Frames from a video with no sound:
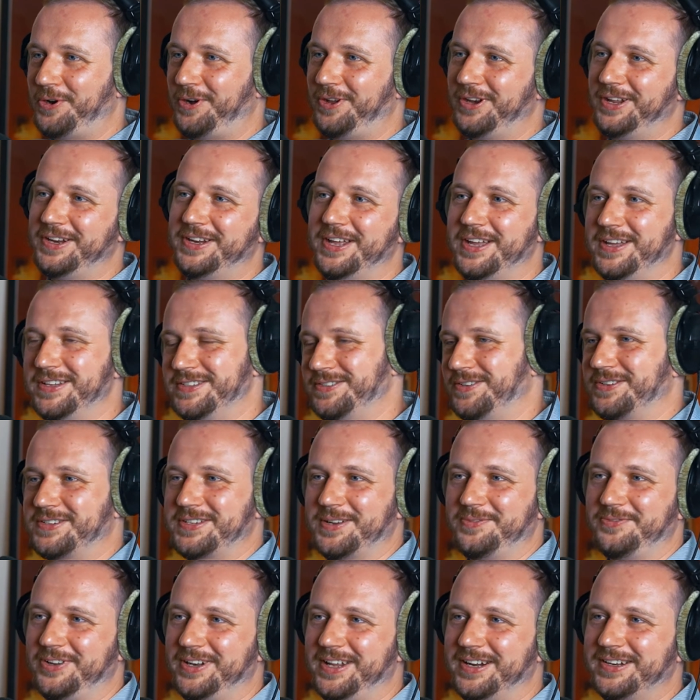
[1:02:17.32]
holidays or
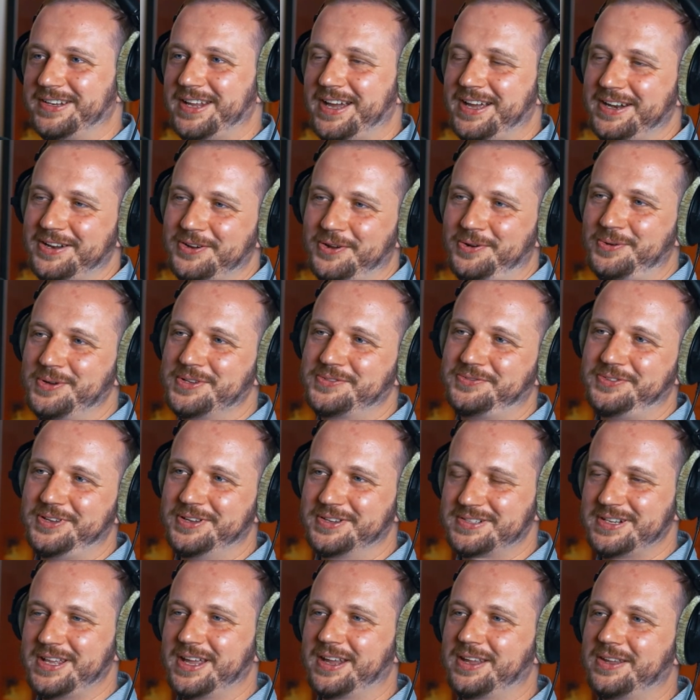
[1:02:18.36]
something like that. It always
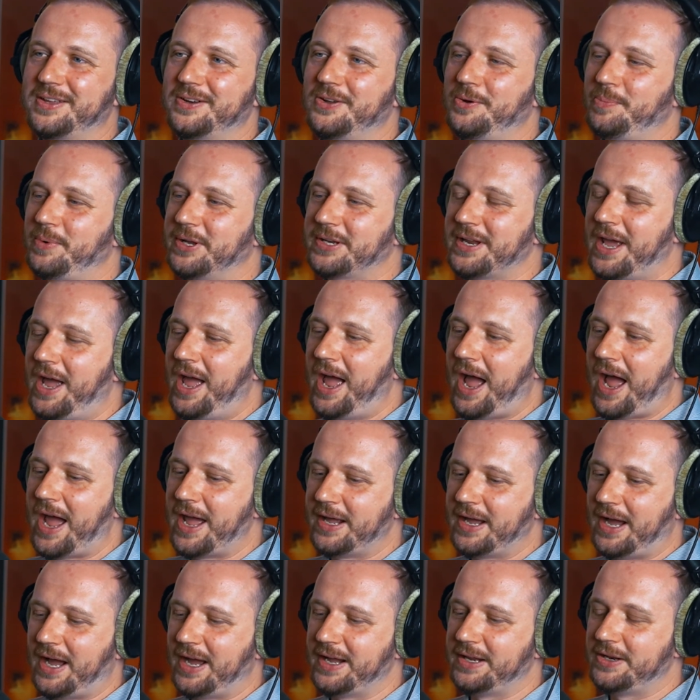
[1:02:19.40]
feels like you know. But
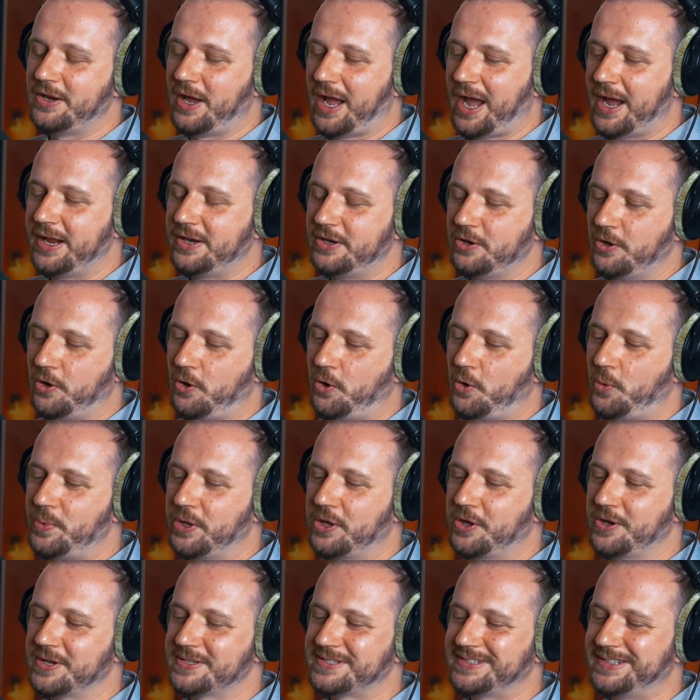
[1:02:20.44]
I I, I know
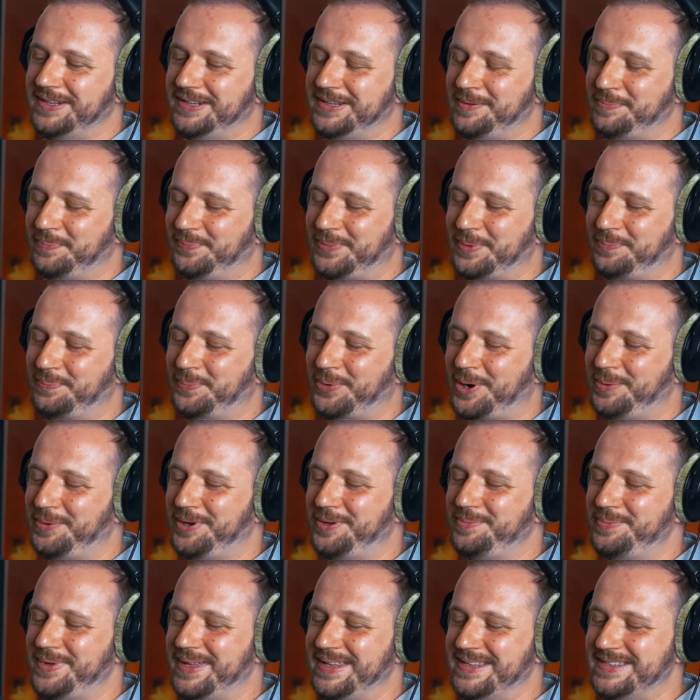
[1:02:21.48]
because the the
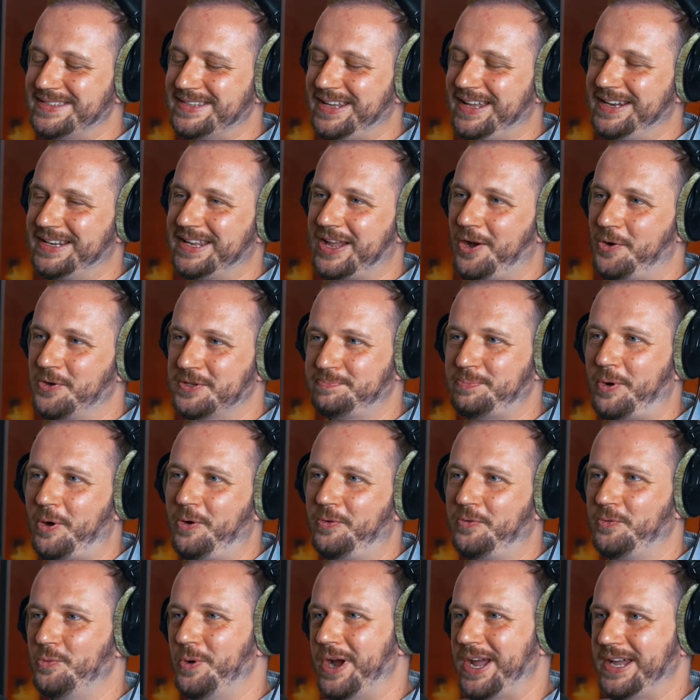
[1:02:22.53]
problem is it goes
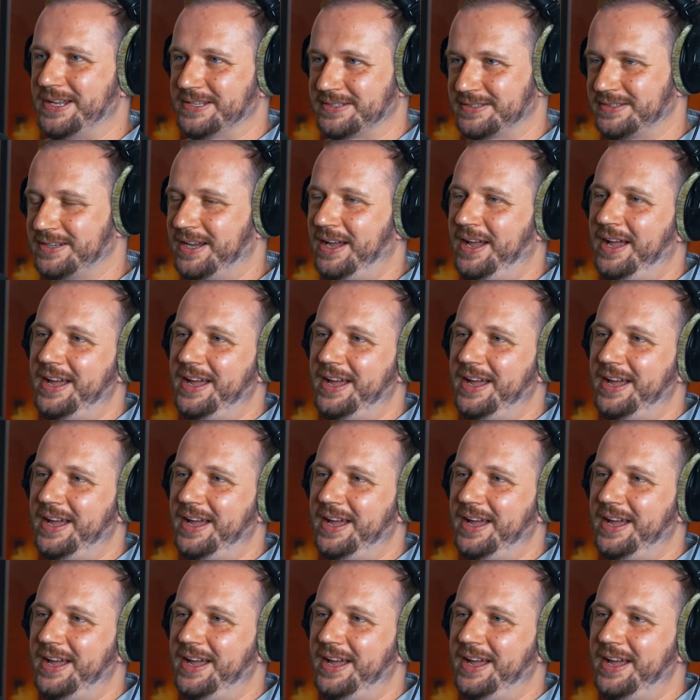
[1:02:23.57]
both ways.